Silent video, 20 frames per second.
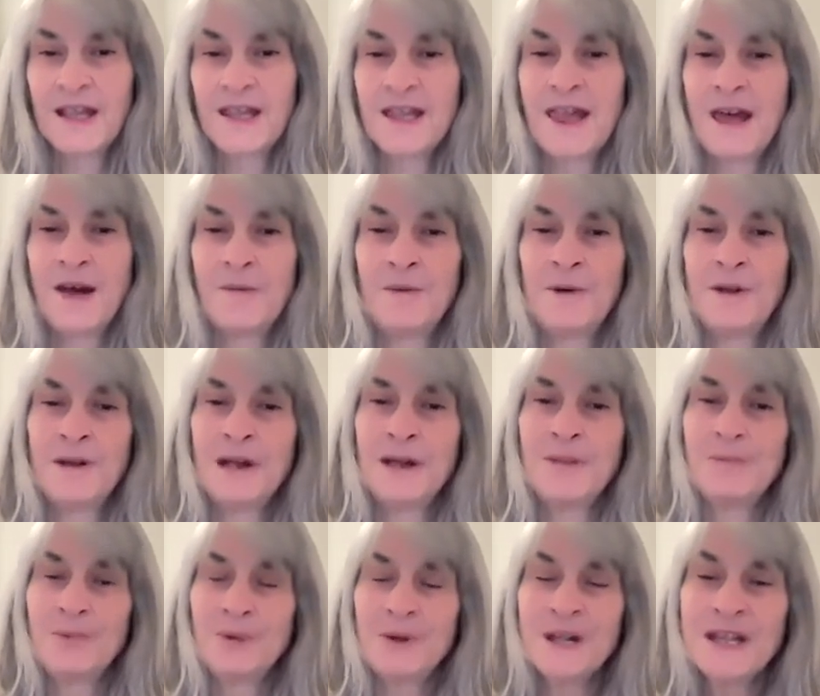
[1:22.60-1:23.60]
That when I
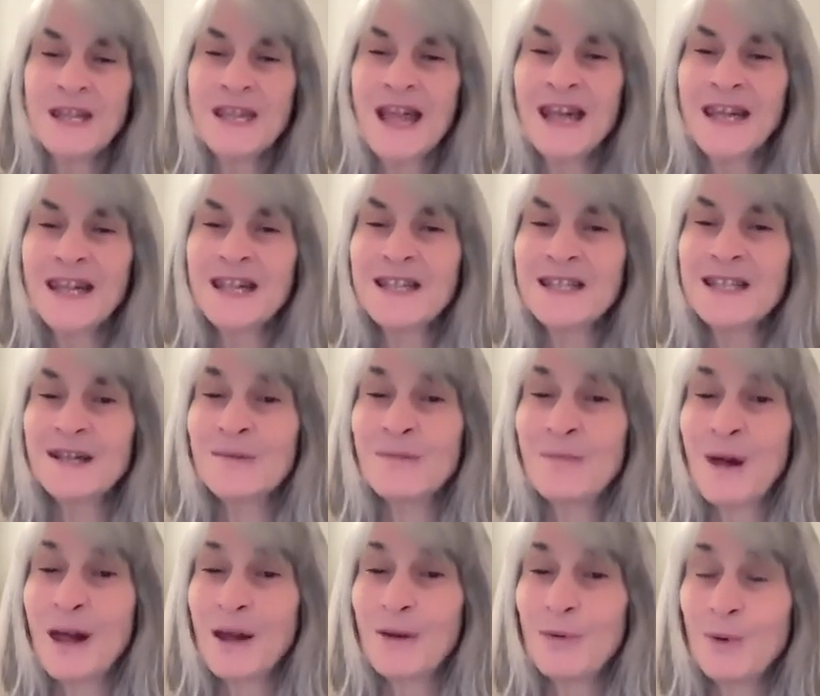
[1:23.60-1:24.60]
bring that into
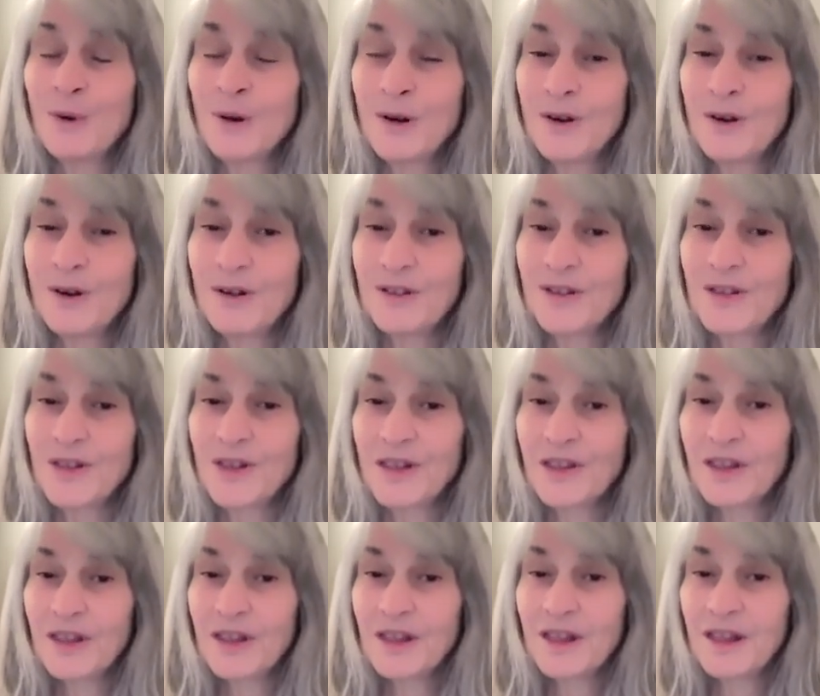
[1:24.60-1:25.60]
my world,
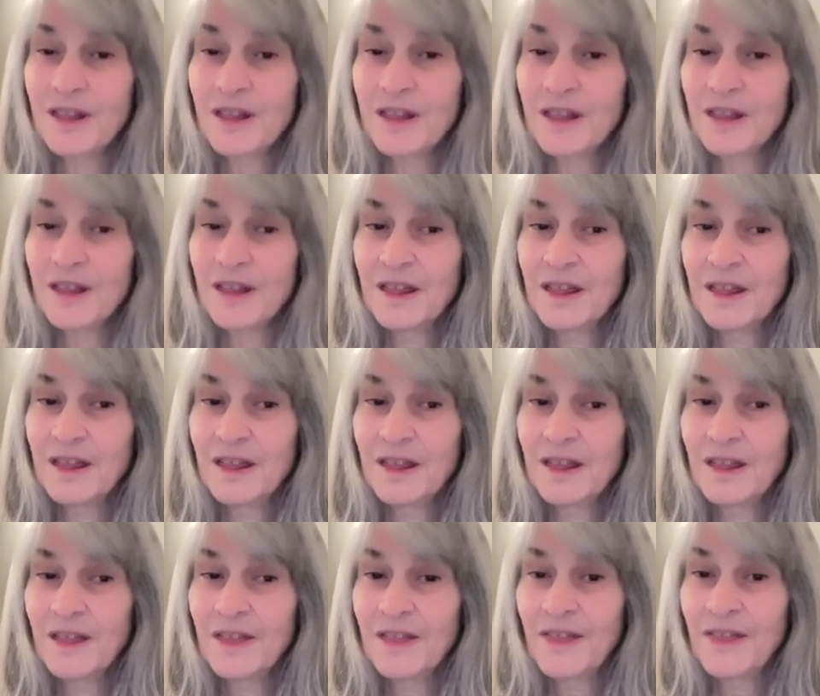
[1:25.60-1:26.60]

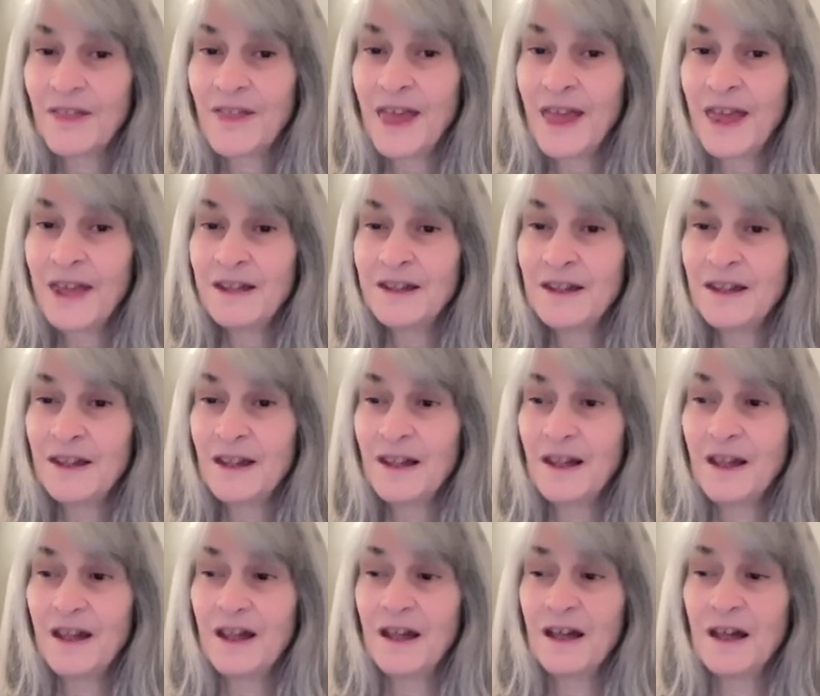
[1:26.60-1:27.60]
then
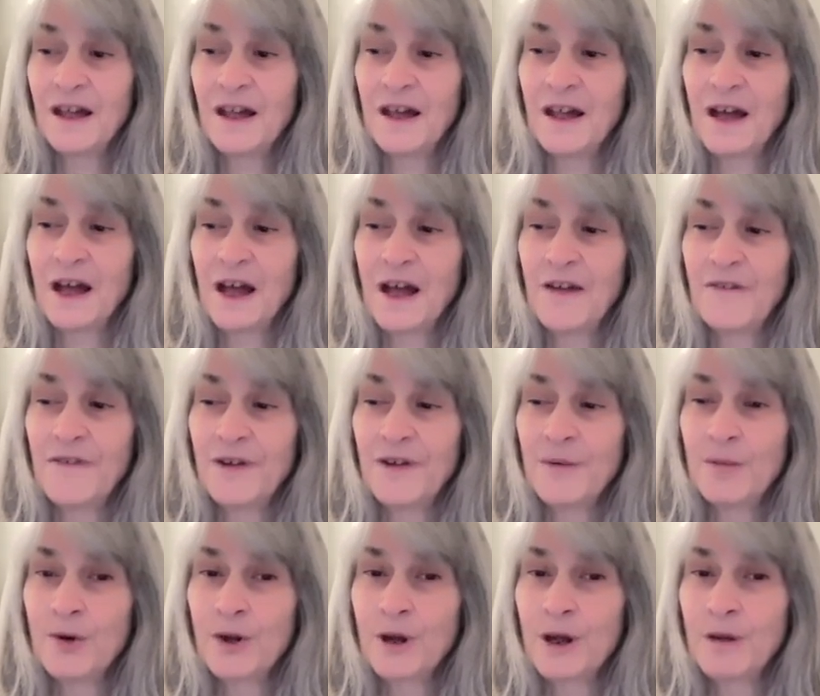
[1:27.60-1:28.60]
I feel
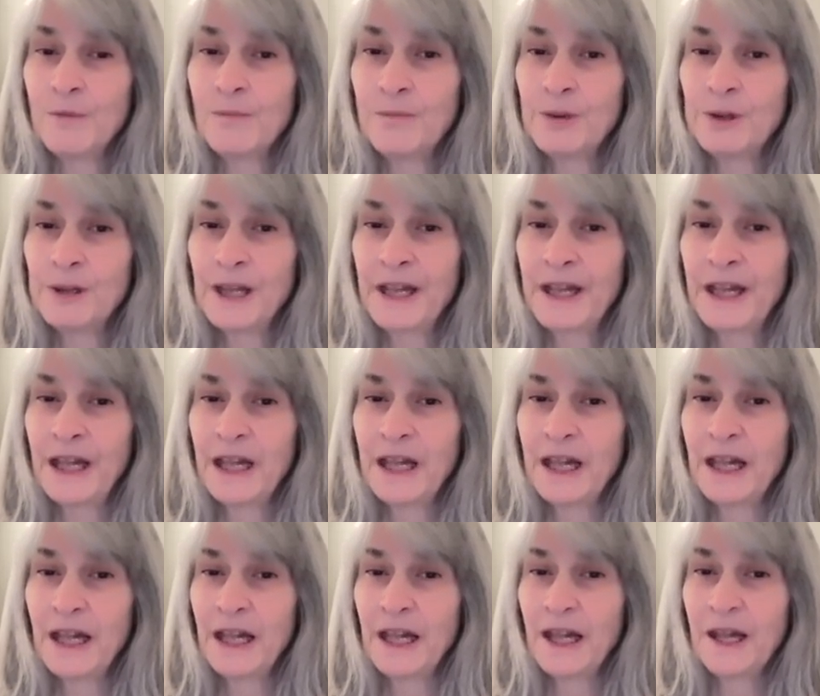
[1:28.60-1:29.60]
more complete
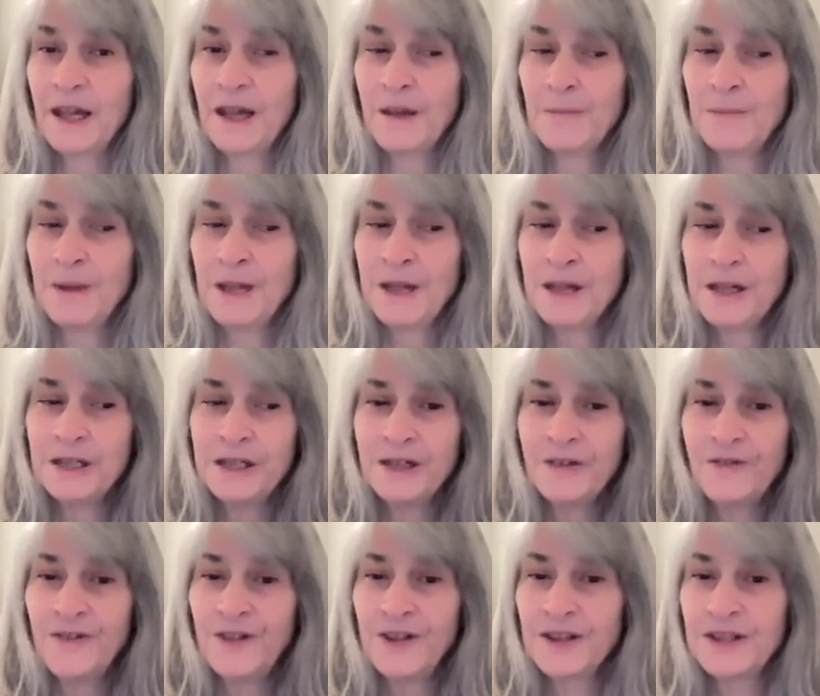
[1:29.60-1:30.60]
because
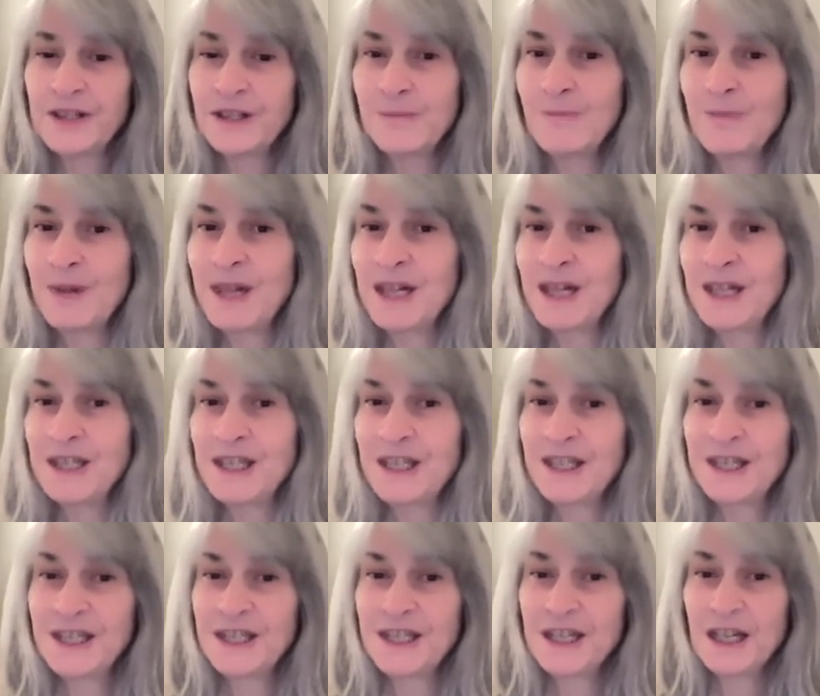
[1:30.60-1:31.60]
it fills in
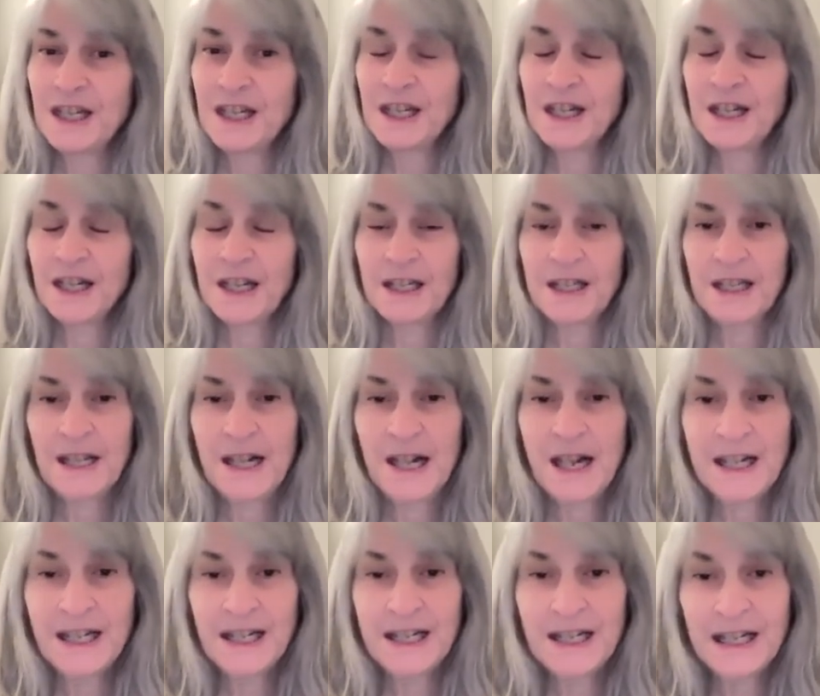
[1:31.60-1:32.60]
pieces that
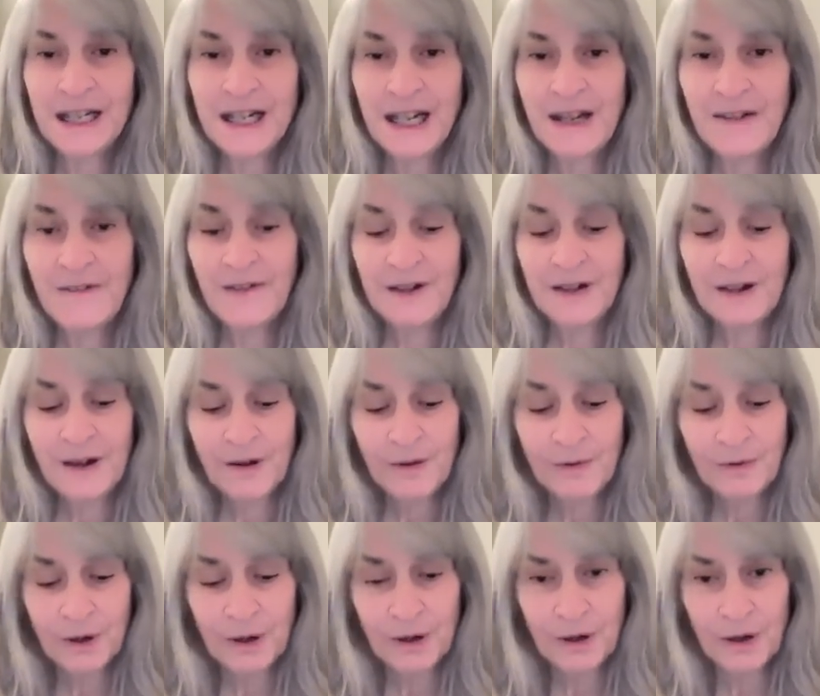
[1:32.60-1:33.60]
I didn't even
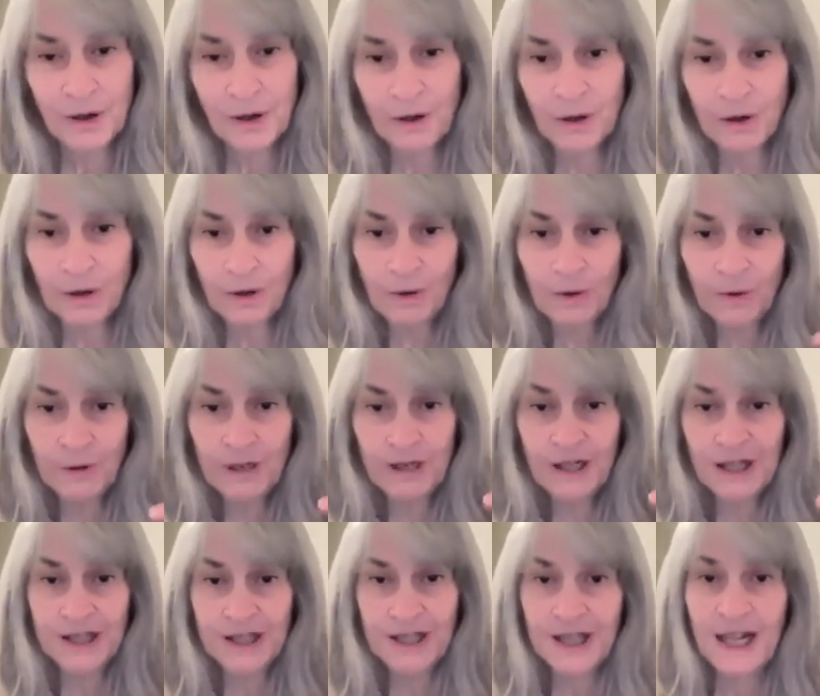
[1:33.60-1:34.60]
know were
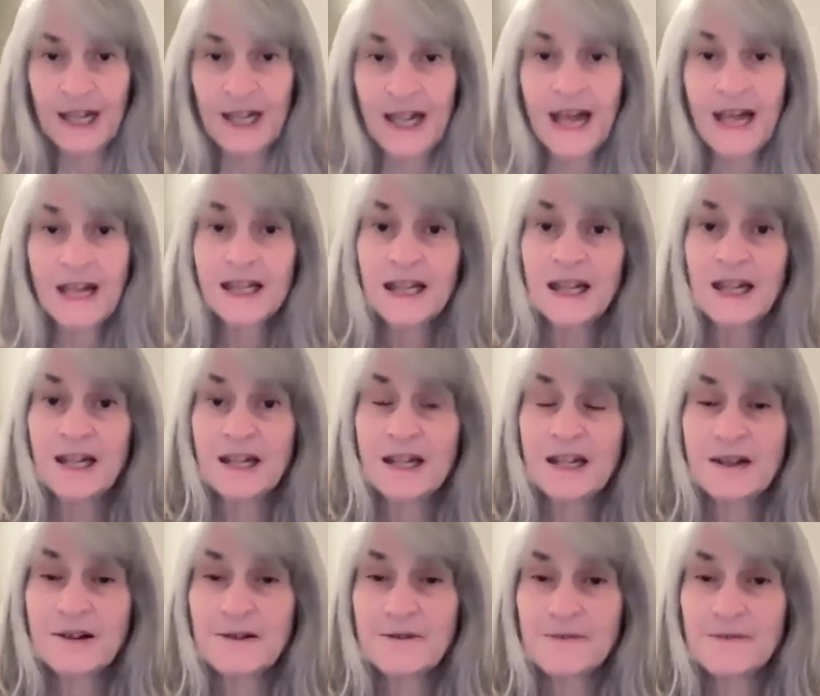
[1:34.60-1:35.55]
disconnected